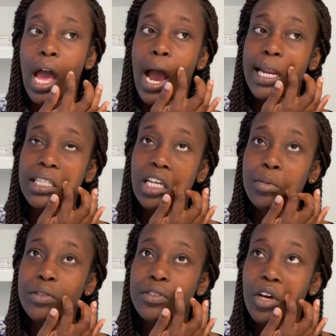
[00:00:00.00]
And in
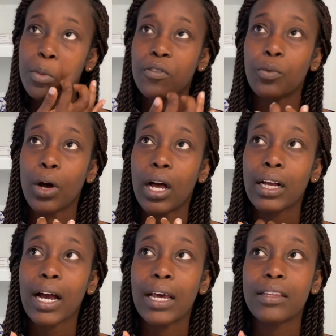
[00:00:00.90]
terms of scope of
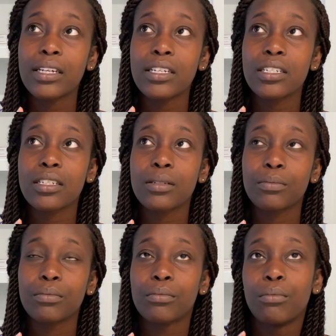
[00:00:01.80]
work, I think it's
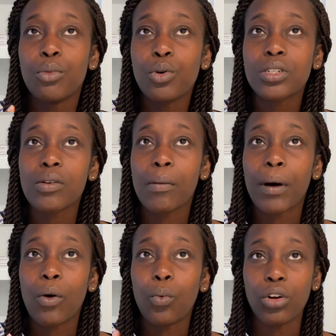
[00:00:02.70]
more so
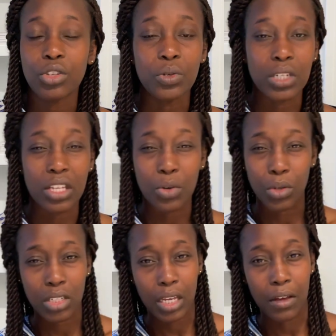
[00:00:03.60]
about what you say you want
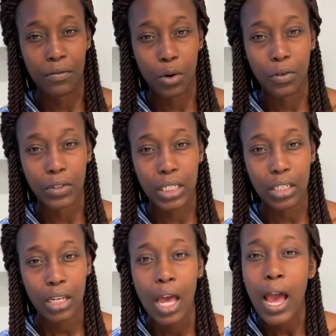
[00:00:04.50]
to get involved
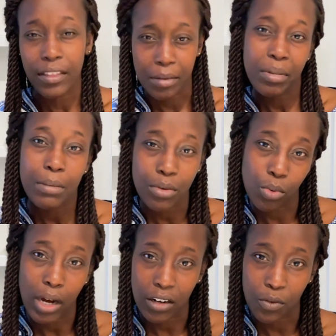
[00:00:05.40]
in, and then people will
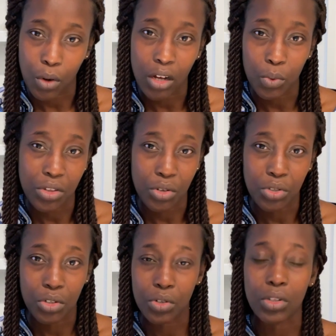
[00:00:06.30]
kind of work with you
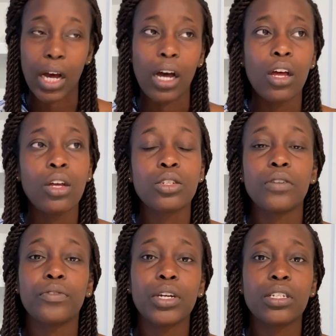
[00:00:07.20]
to do that. So
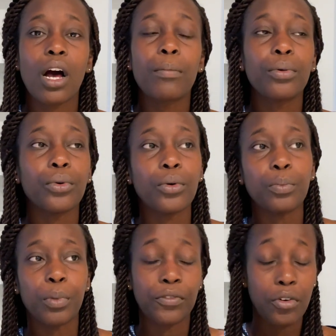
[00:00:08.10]
for example,
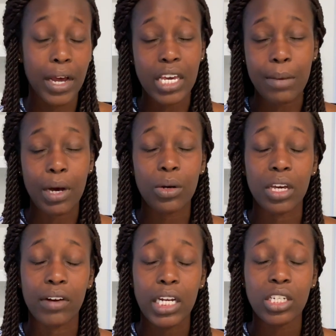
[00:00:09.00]
before I came out
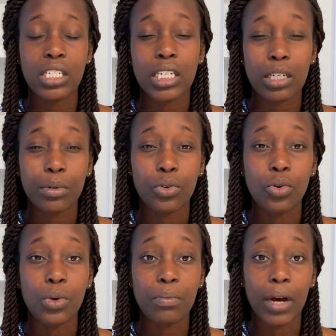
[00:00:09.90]
here, I actually set up a call
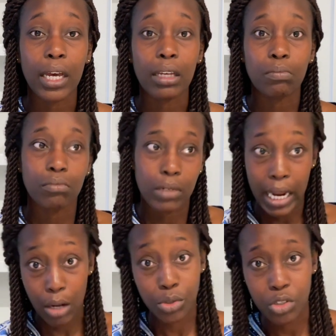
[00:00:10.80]
with my
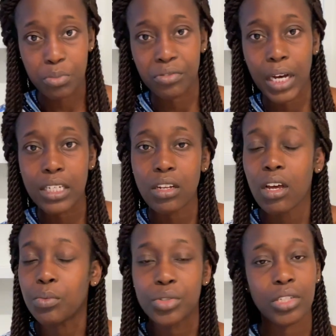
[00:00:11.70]
now supervisor
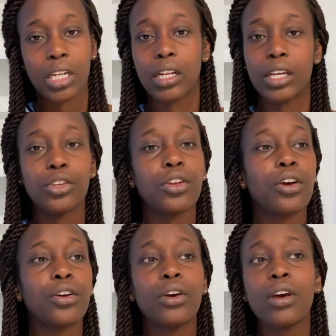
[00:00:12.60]
and was just kind of like, you know,